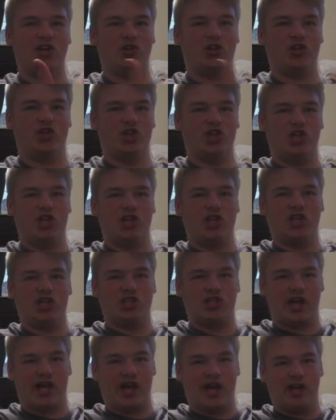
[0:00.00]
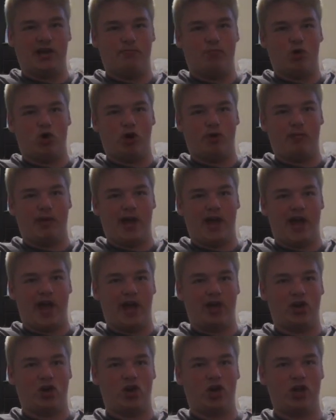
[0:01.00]
cheating because I had part of my hand
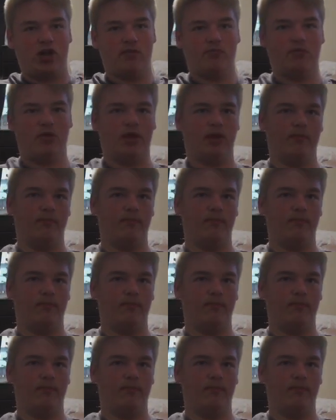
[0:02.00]
on it, but